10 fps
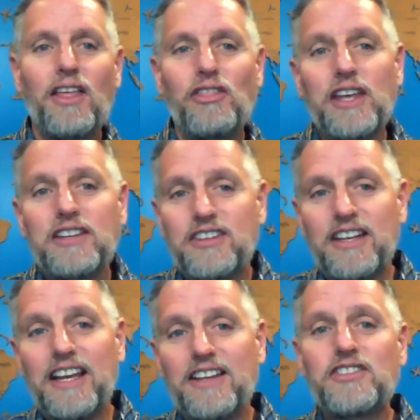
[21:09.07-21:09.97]
This
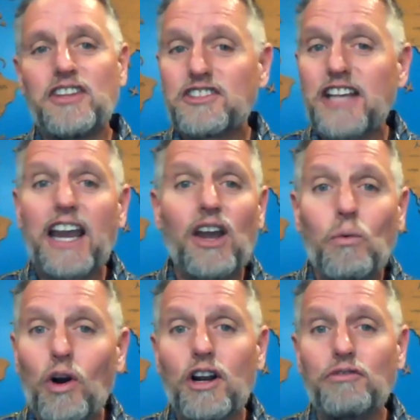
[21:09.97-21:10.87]
is the second
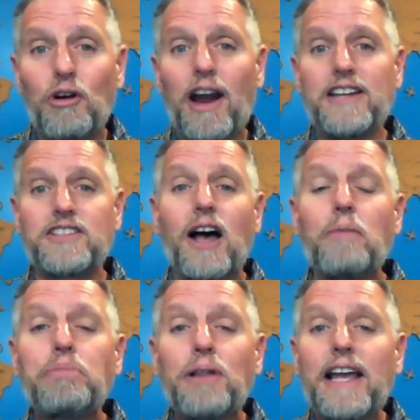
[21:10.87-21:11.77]
work of grace,
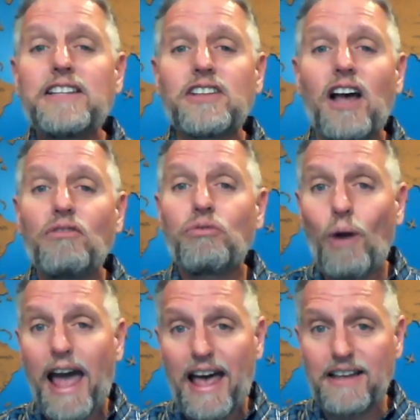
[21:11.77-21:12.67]
a place of
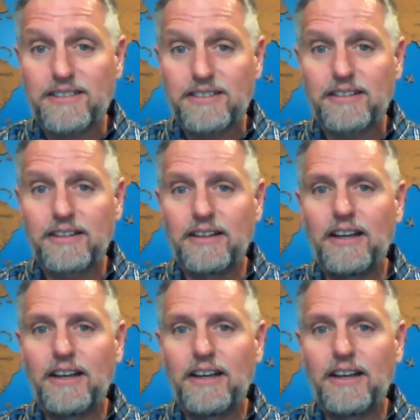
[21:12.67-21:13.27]
rest